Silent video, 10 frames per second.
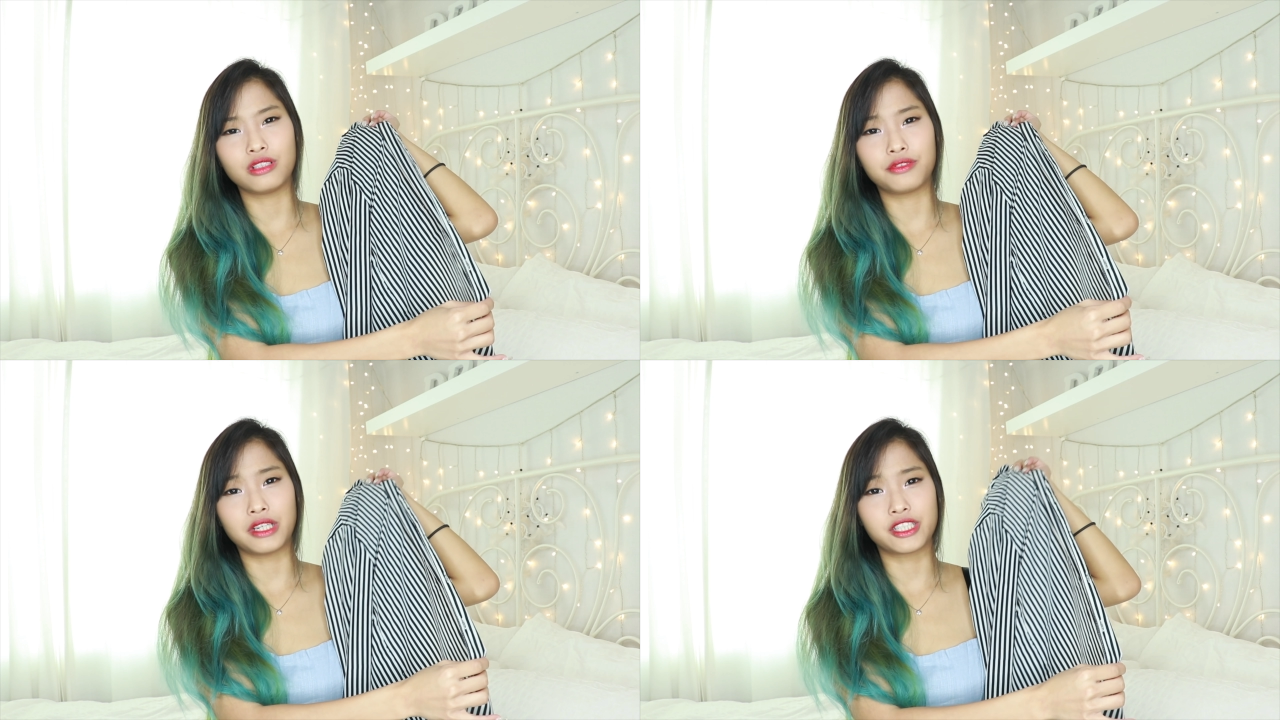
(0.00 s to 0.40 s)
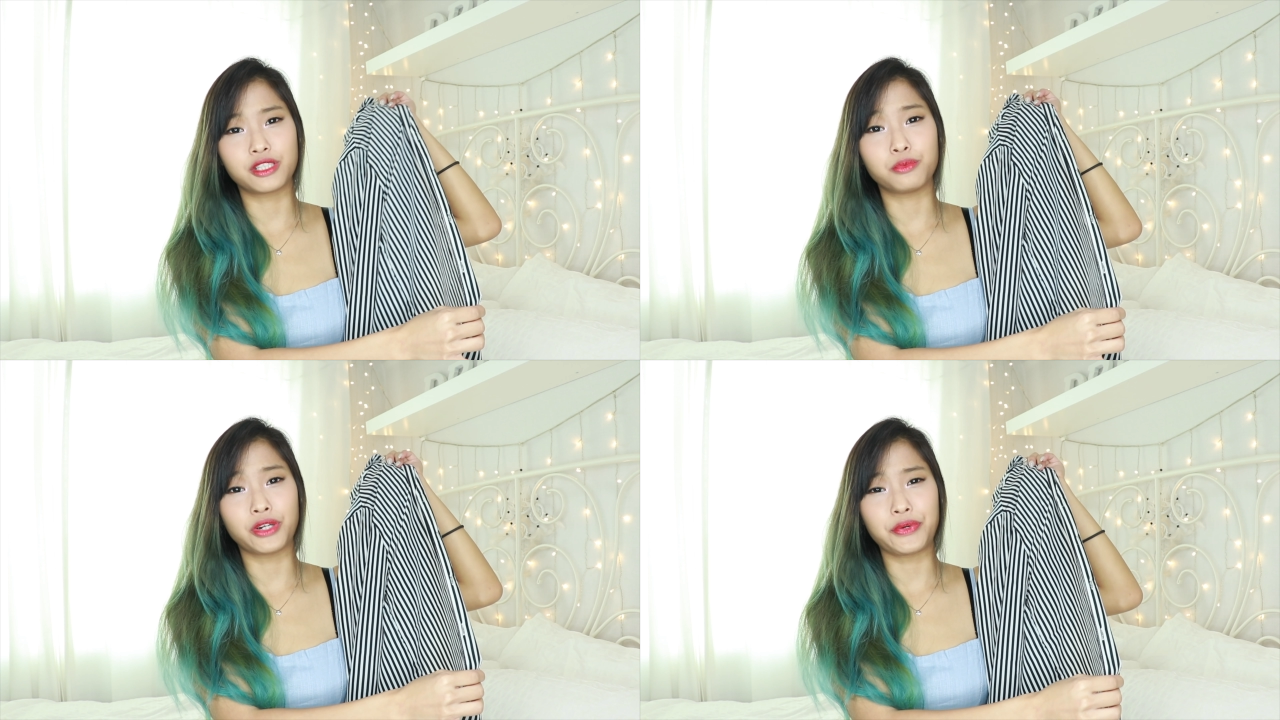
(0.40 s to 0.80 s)
you have to
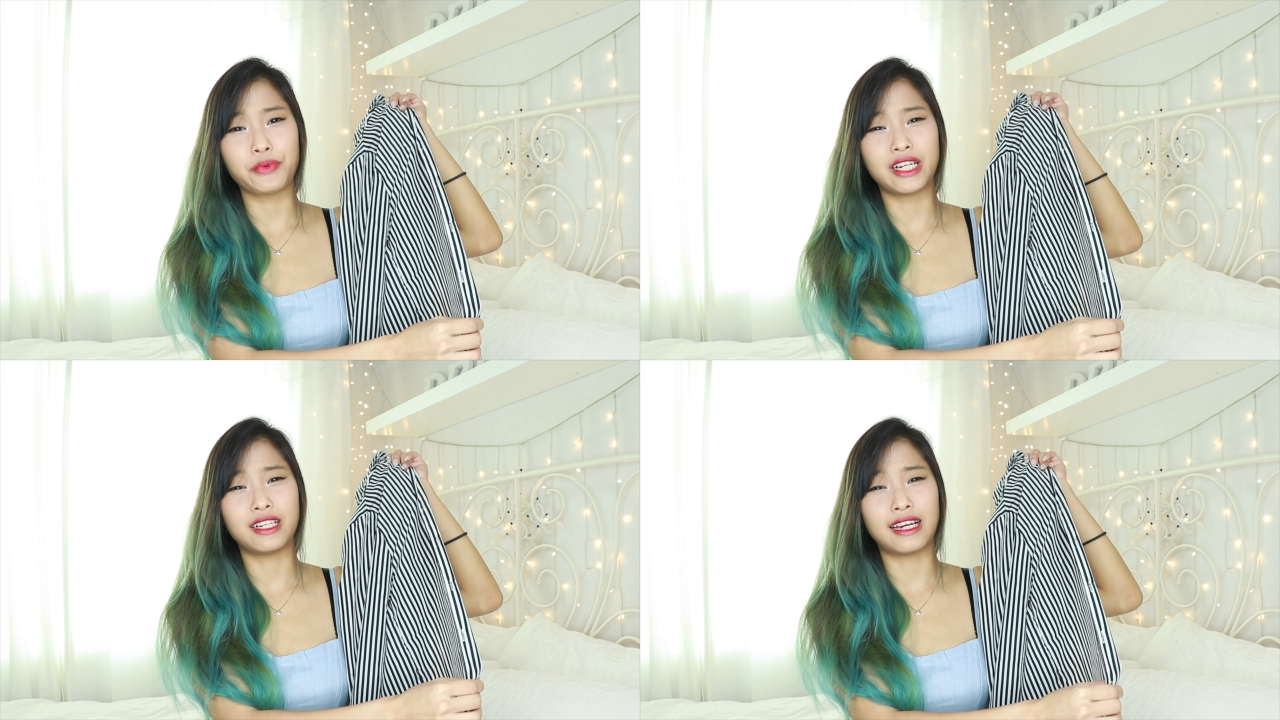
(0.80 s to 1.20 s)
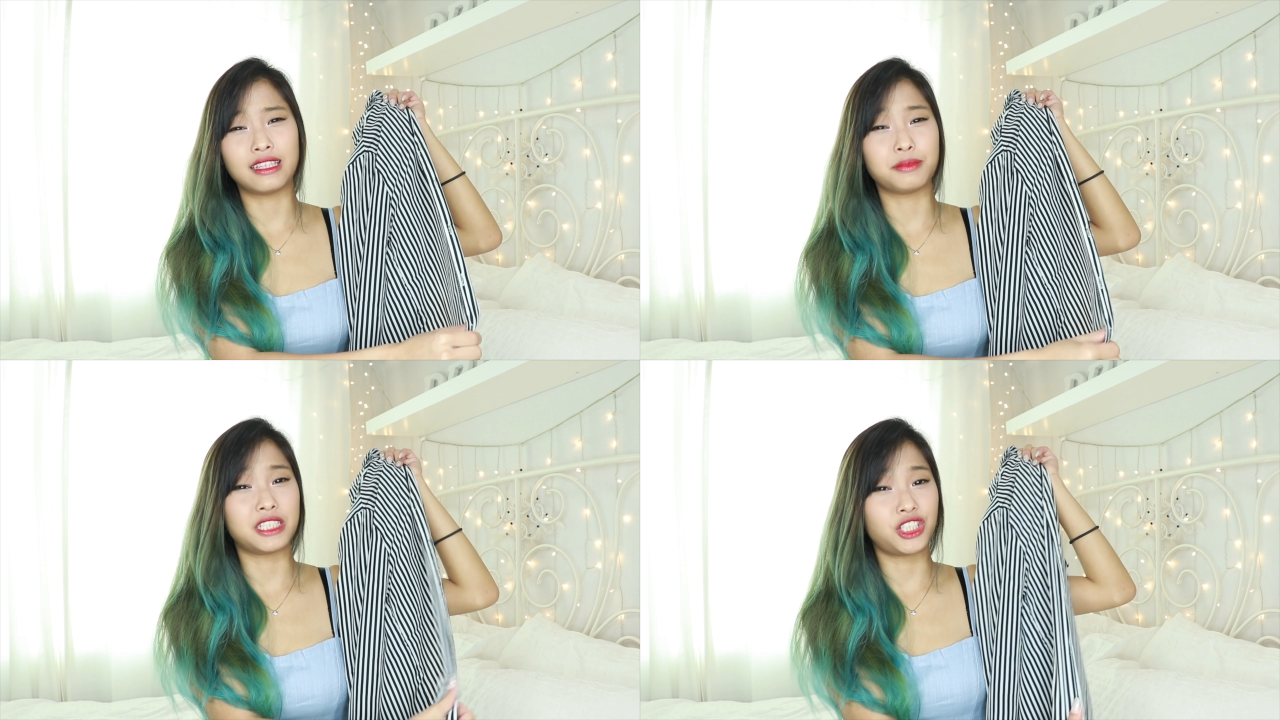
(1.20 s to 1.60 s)
actually worry whether the
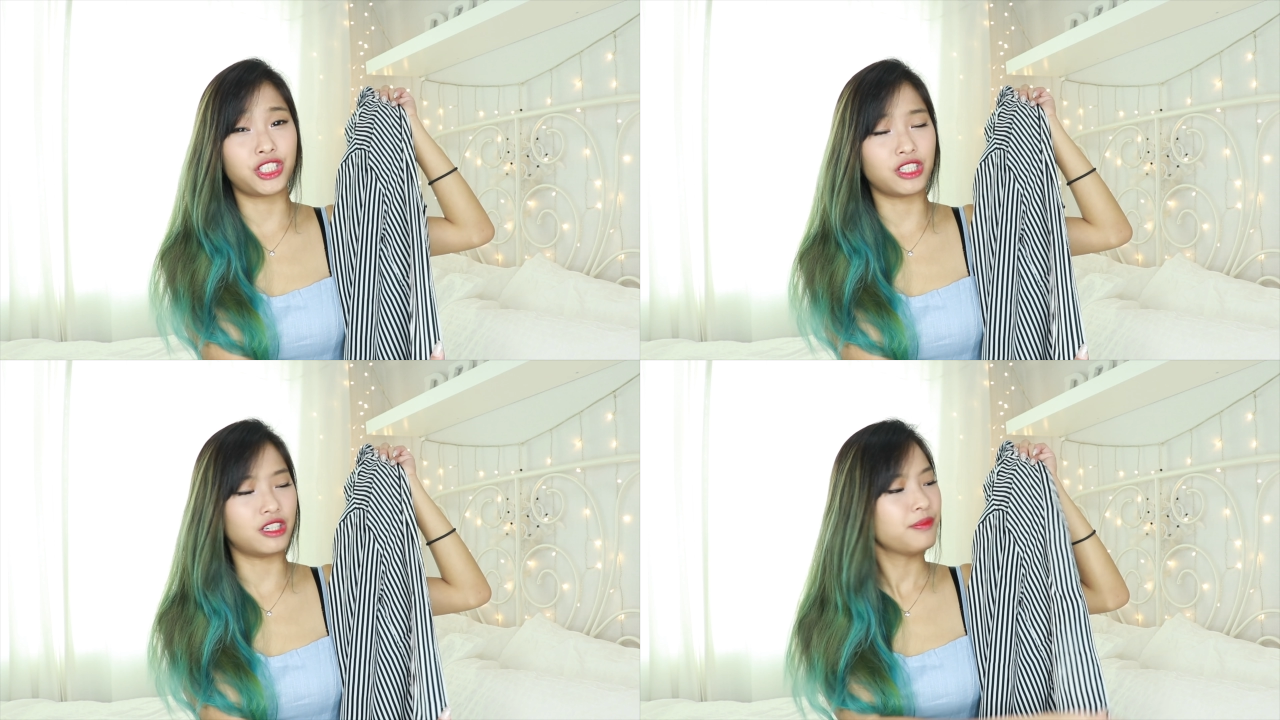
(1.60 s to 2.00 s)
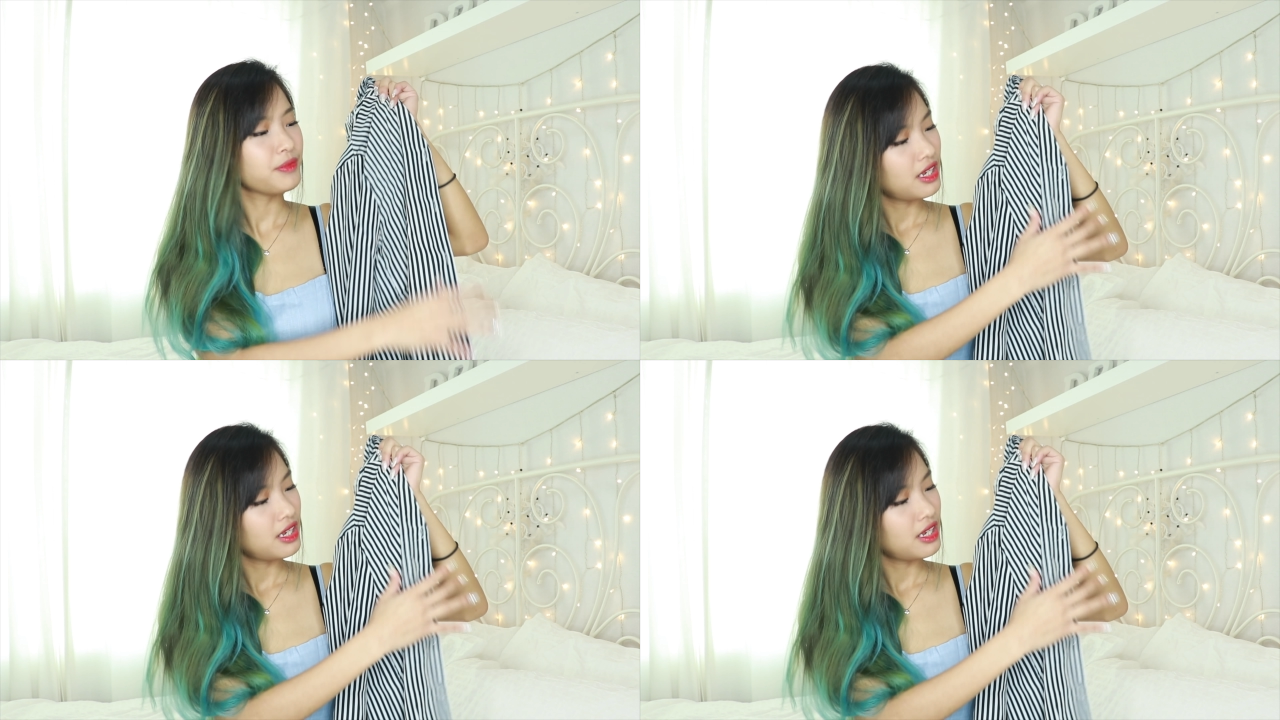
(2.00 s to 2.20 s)
item is sheer.